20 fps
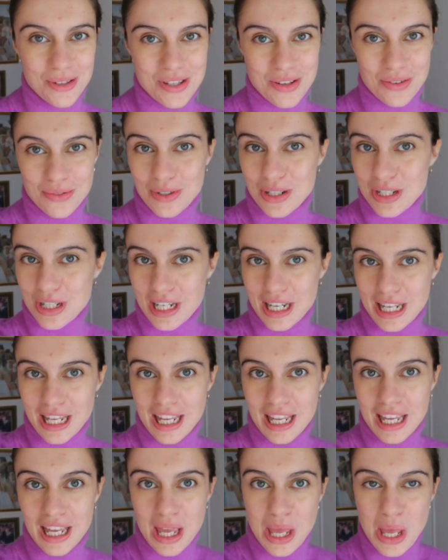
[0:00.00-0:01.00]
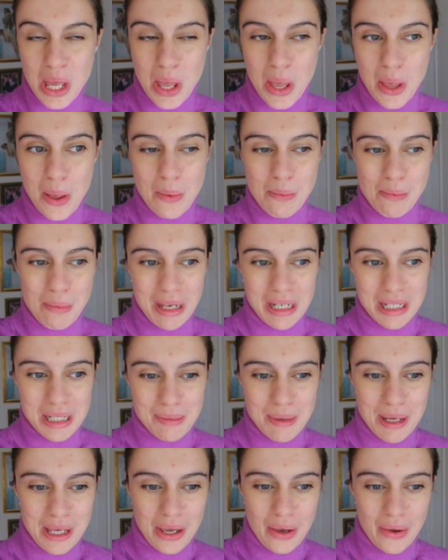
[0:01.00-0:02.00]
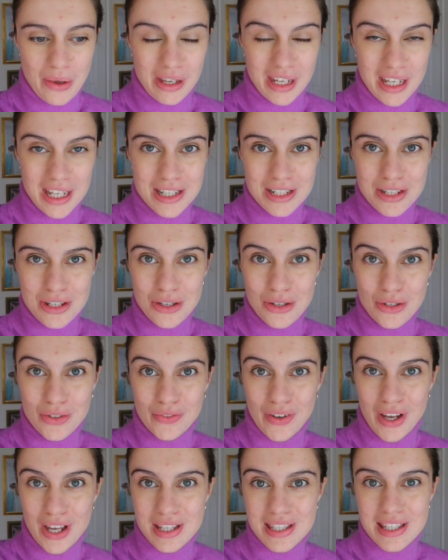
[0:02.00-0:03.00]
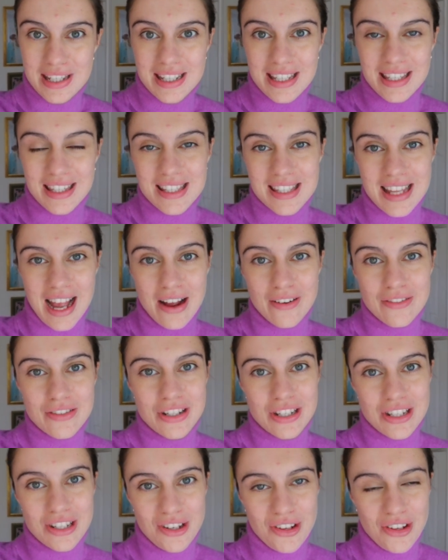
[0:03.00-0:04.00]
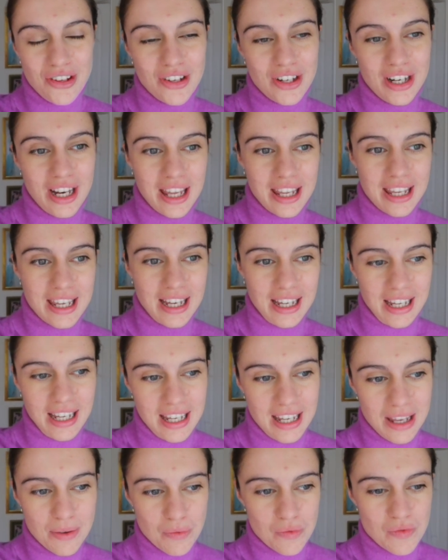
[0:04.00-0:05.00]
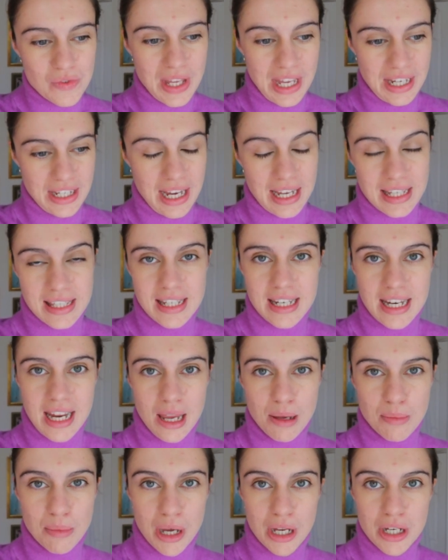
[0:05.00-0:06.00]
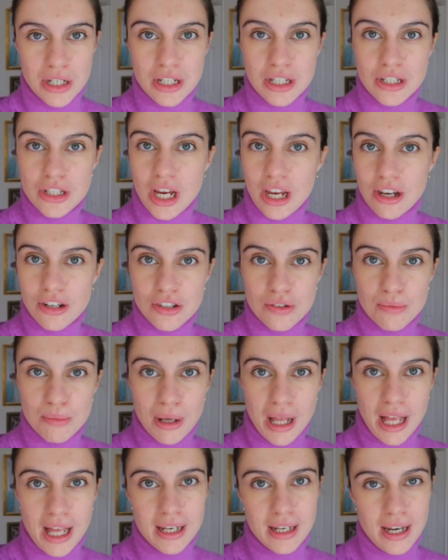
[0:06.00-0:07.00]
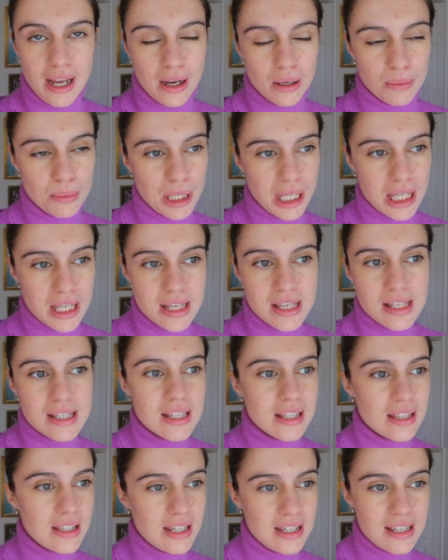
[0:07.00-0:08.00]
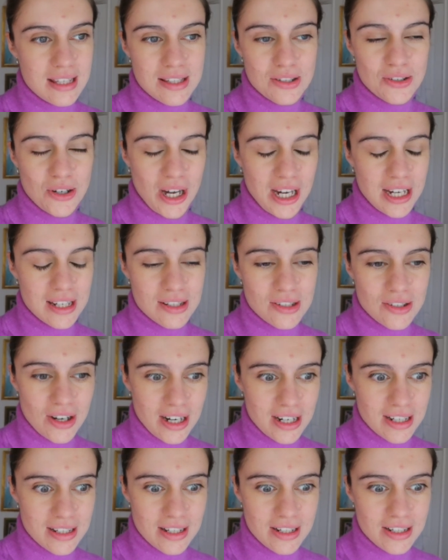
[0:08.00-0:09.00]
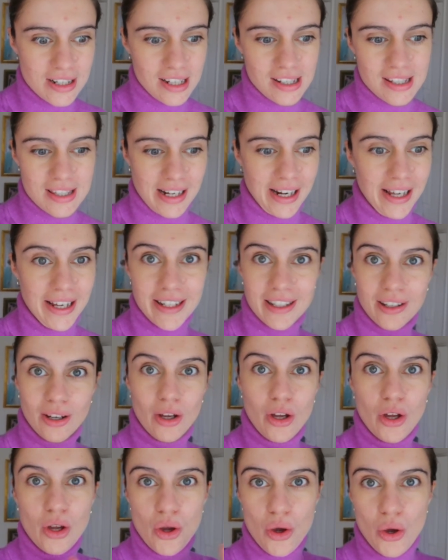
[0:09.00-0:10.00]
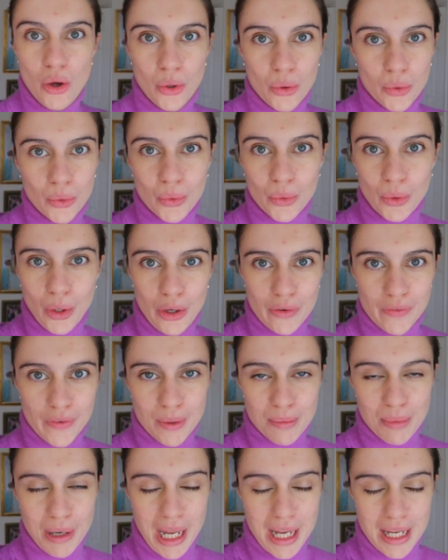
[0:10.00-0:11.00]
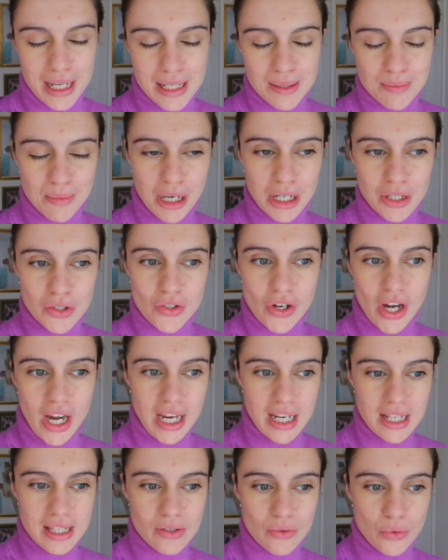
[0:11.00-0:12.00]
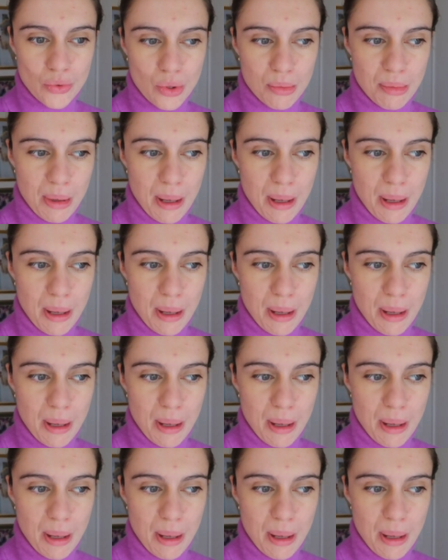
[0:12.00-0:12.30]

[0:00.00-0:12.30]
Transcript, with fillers: originally meant to be going into university this afternoon like I said yesterday but change of plan now because these train strikes are just like all over the place my trains are all a